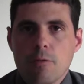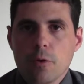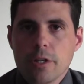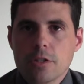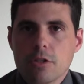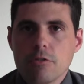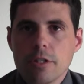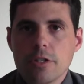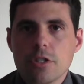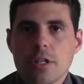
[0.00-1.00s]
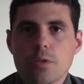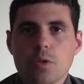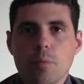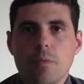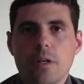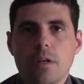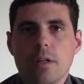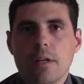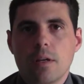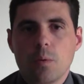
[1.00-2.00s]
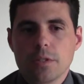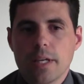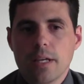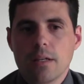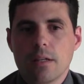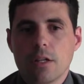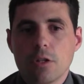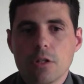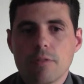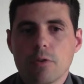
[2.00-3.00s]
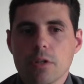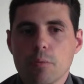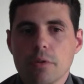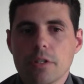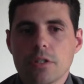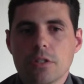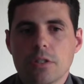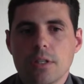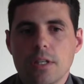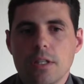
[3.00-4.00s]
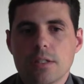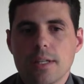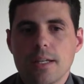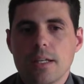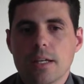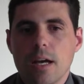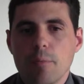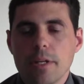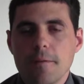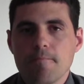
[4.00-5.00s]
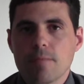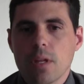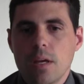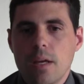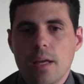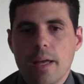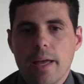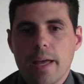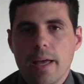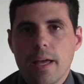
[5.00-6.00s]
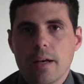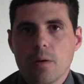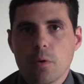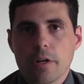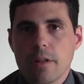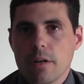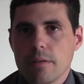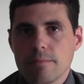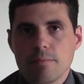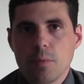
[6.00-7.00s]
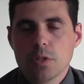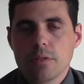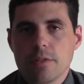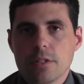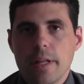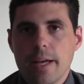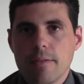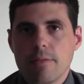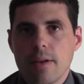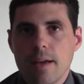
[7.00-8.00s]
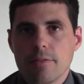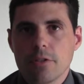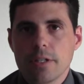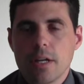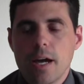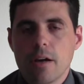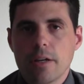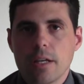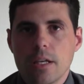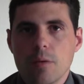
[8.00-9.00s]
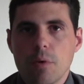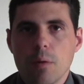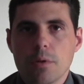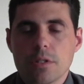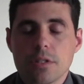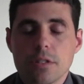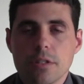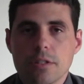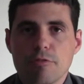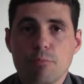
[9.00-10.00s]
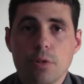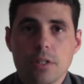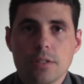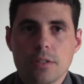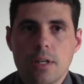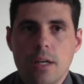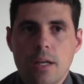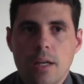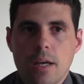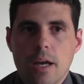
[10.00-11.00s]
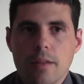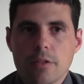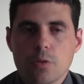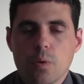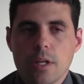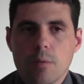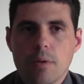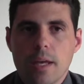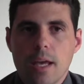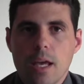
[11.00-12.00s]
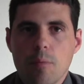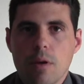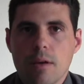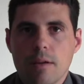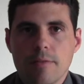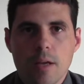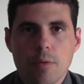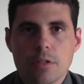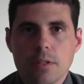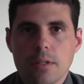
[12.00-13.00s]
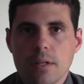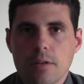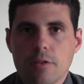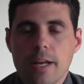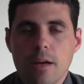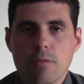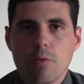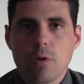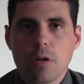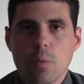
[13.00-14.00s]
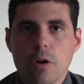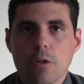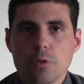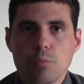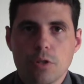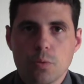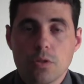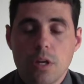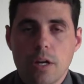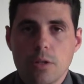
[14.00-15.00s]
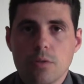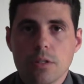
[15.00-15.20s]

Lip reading: For his career, John Stuart Mill was a clerk for the British East India Company and worked there most of his life. After retiring, he published a series of books, and this is what he became famous and renowned for, and one of those books was on